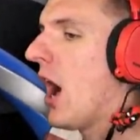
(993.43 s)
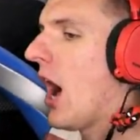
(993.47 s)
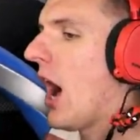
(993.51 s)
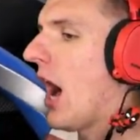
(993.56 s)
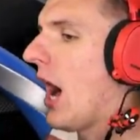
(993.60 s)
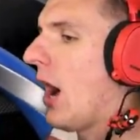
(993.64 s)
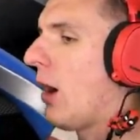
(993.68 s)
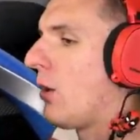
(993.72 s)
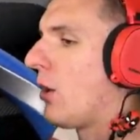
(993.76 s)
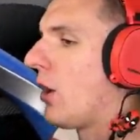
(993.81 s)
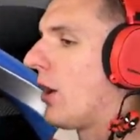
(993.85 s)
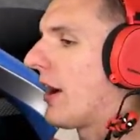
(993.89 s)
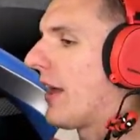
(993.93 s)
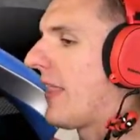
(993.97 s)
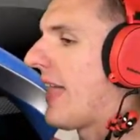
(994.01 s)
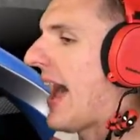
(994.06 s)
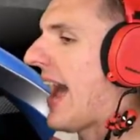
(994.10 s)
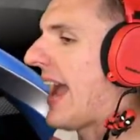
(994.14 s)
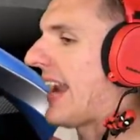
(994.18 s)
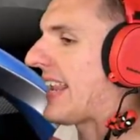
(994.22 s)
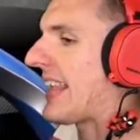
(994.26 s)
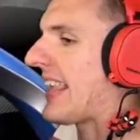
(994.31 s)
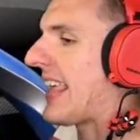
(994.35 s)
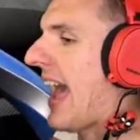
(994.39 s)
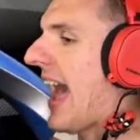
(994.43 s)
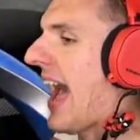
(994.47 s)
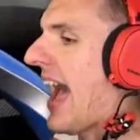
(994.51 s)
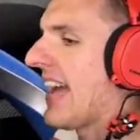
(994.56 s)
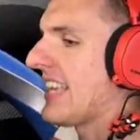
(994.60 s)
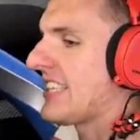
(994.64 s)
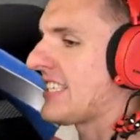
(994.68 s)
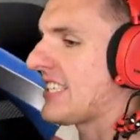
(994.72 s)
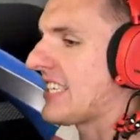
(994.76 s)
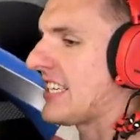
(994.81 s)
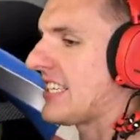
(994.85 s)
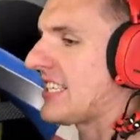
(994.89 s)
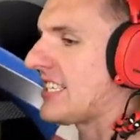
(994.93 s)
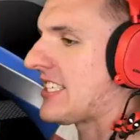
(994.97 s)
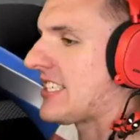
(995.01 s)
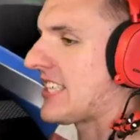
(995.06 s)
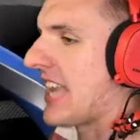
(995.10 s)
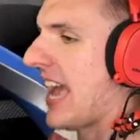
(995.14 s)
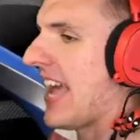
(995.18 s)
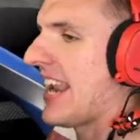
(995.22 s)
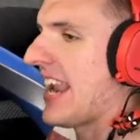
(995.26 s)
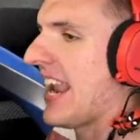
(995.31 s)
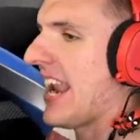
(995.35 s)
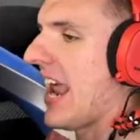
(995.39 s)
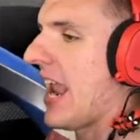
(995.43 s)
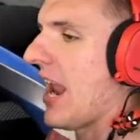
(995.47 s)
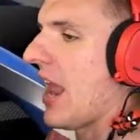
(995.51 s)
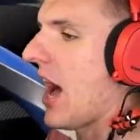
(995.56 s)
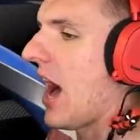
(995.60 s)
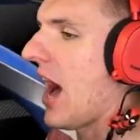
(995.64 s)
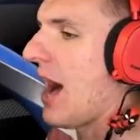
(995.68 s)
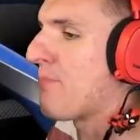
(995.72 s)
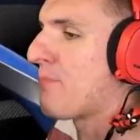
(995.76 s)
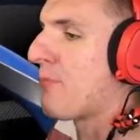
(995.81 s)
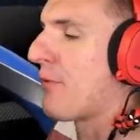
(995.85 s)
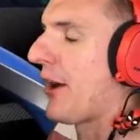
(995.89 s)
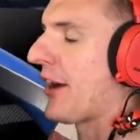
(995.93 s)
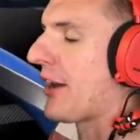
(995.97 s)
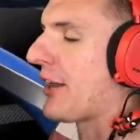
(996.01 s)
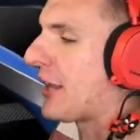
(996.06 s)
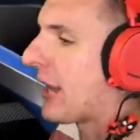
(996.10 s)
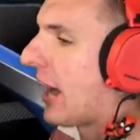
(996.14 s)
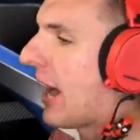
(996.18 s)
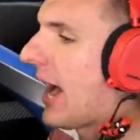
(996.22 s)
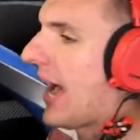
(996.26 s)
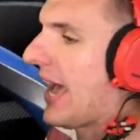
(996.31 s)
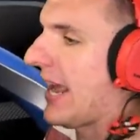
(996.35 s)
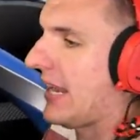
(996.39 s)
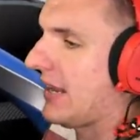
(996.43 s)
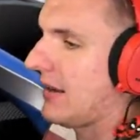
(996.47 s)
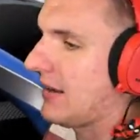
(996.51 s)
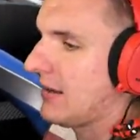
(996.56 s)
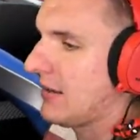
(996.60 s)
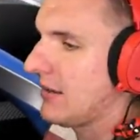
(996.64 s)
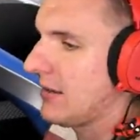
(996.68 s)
Oh, look at that. gas—he's sending it up the gut.